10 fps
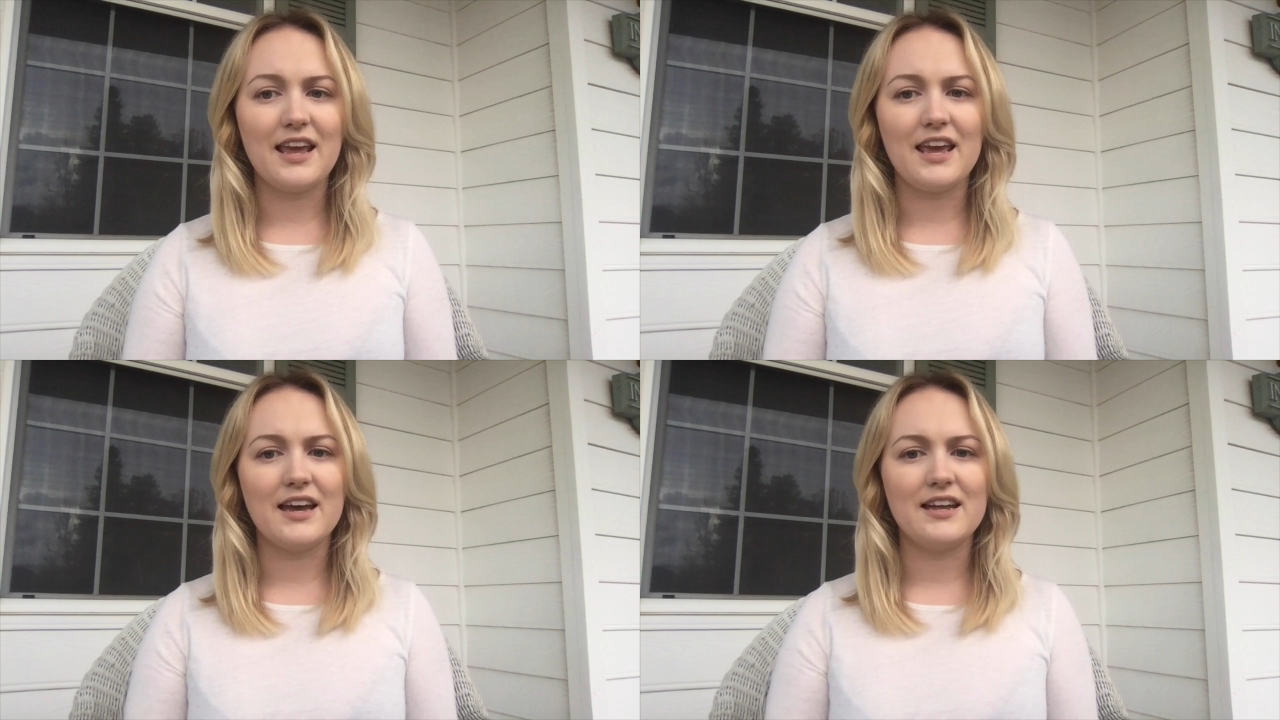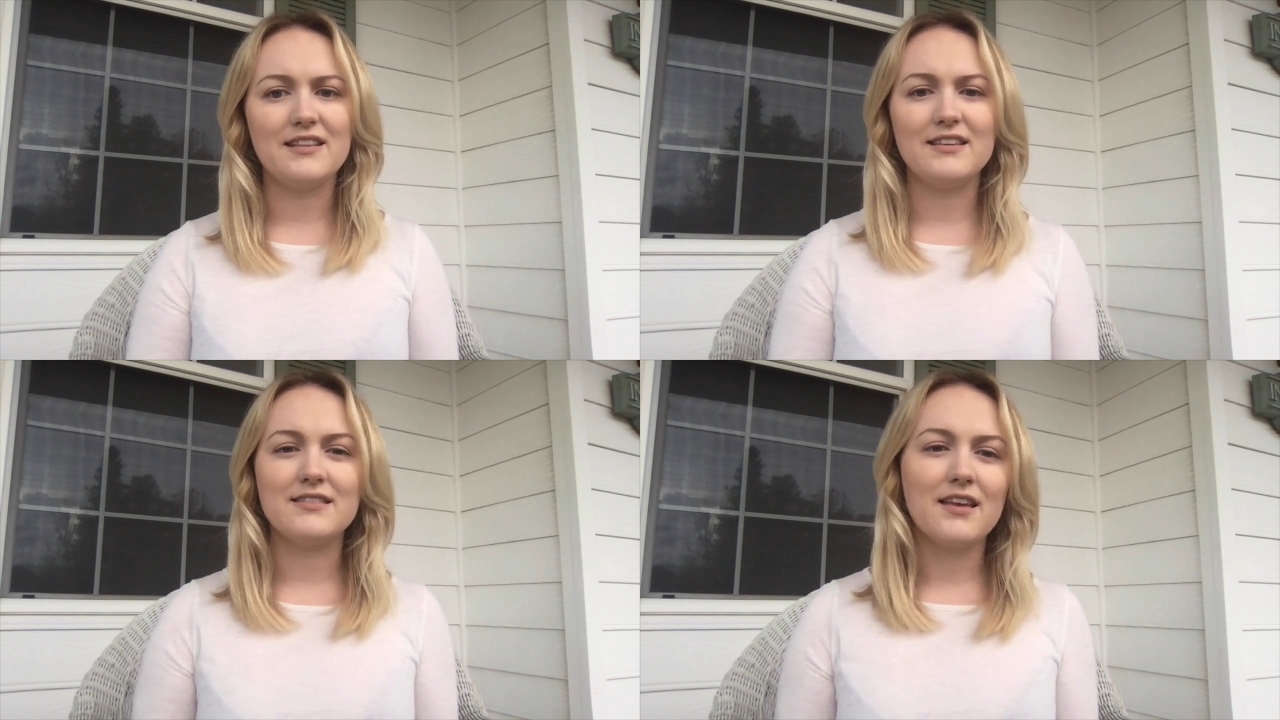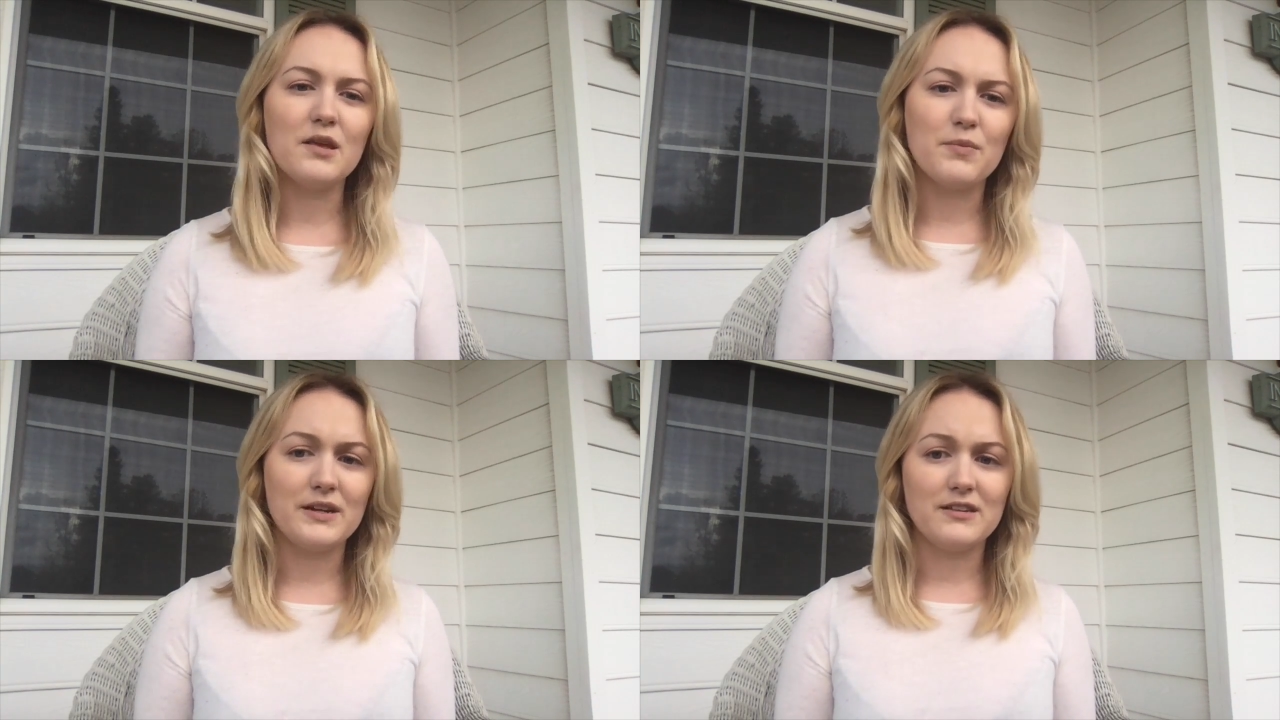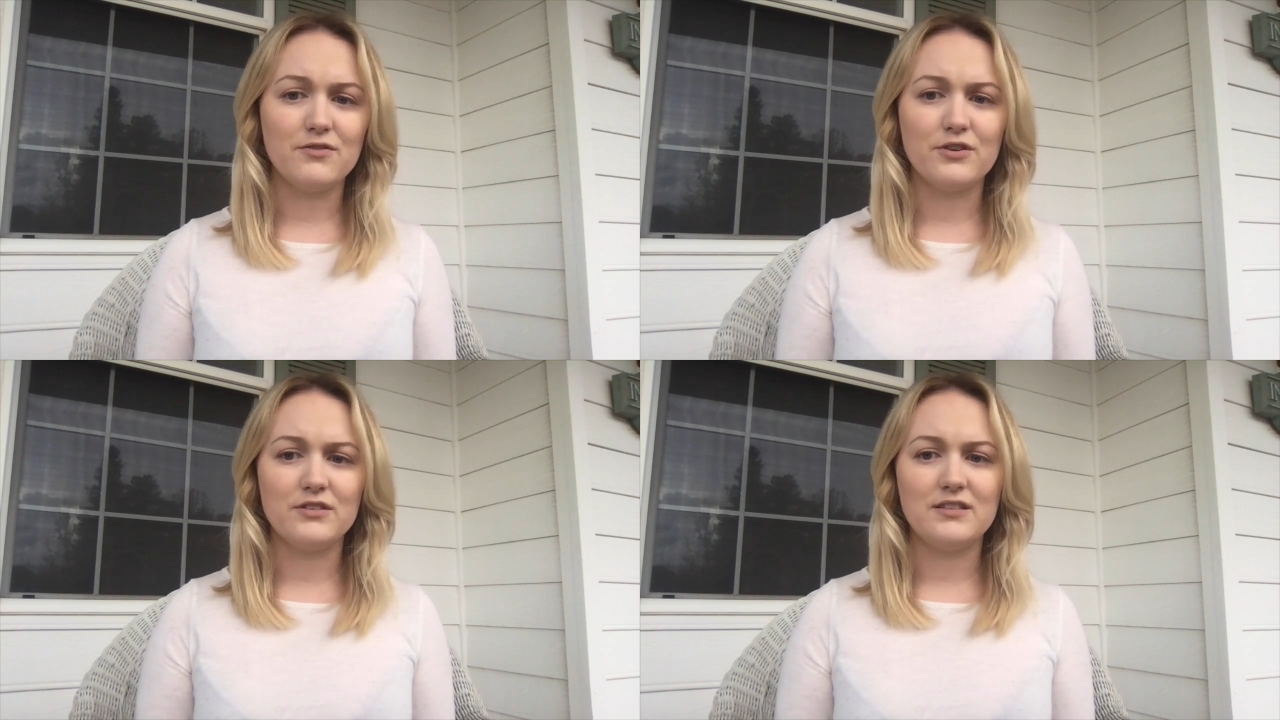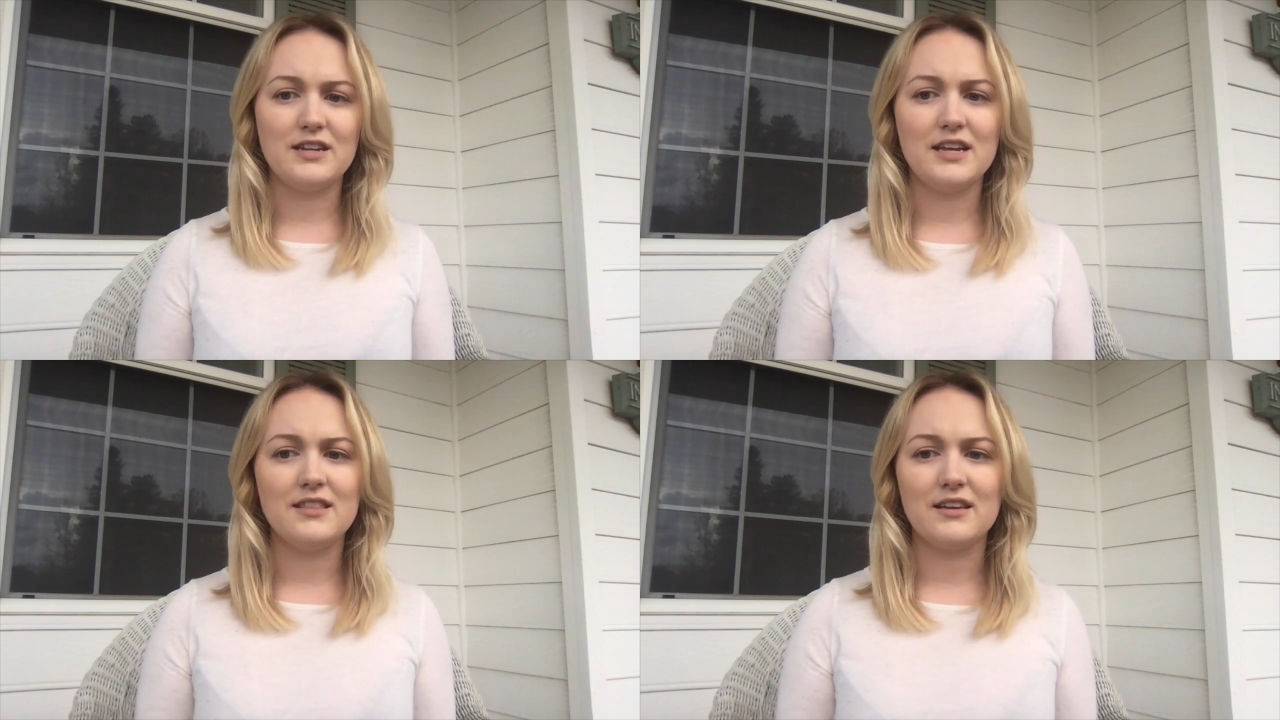and they celebrate
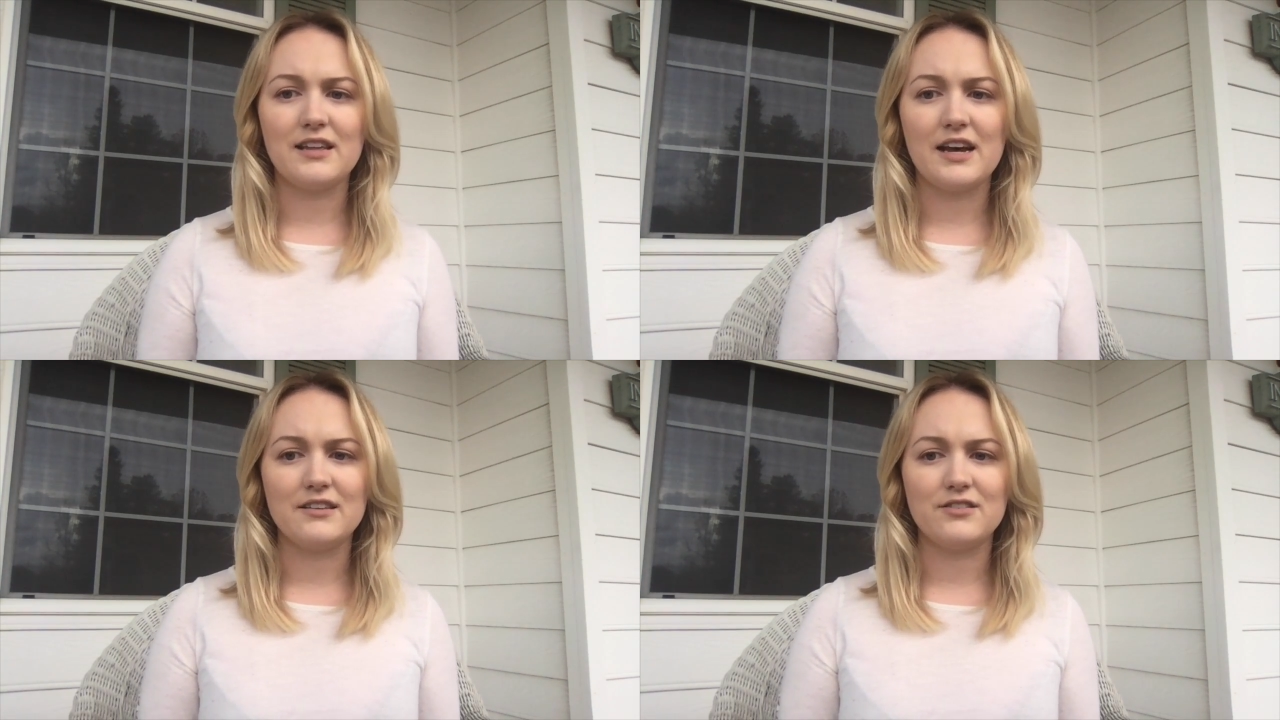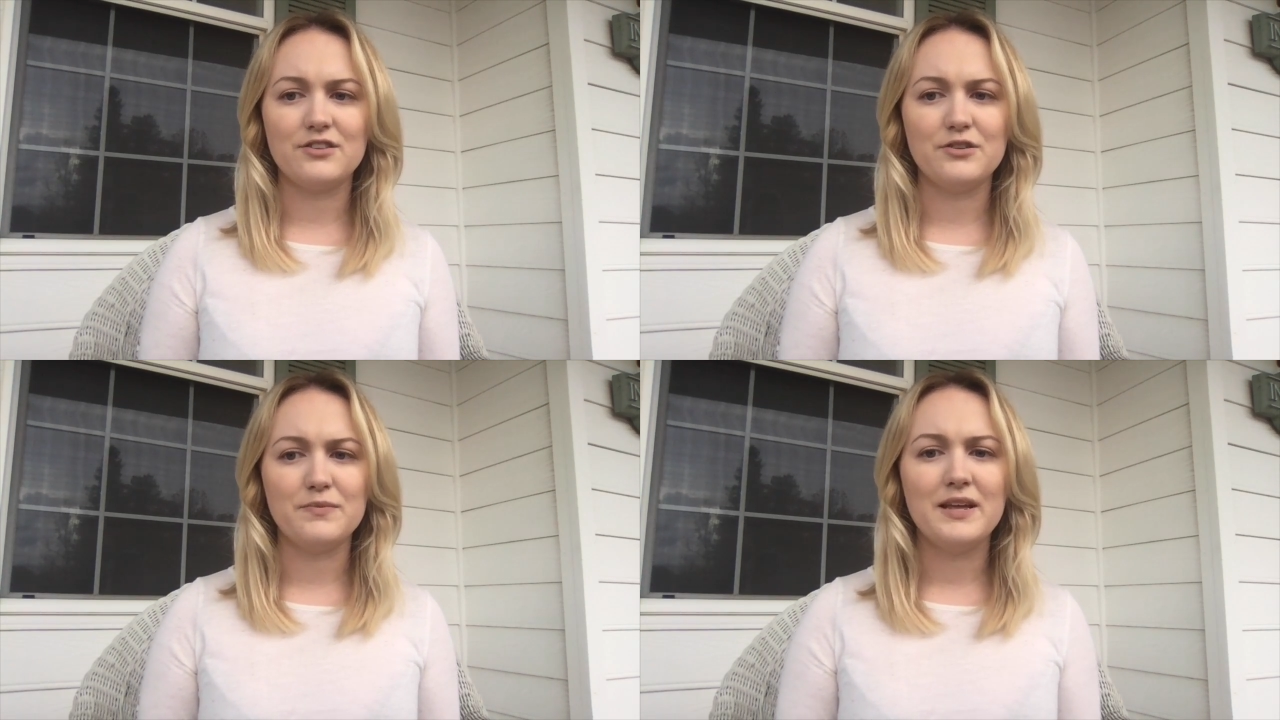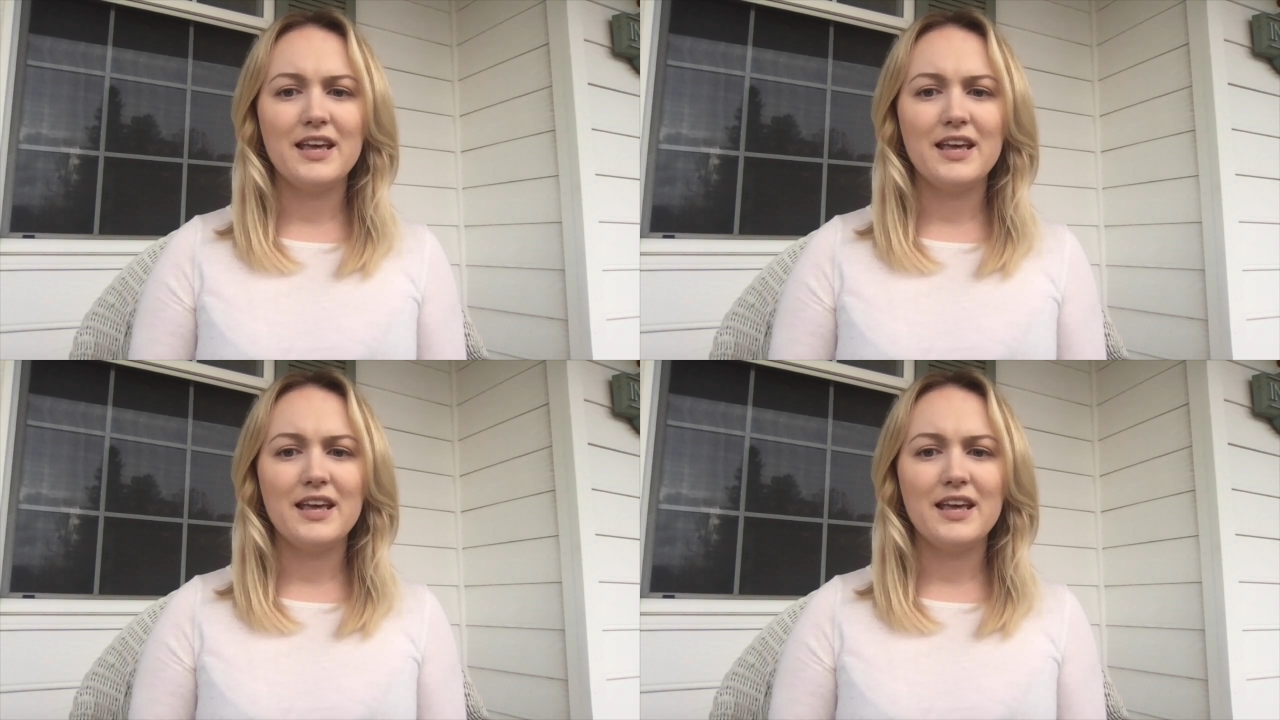diversity in the classroom.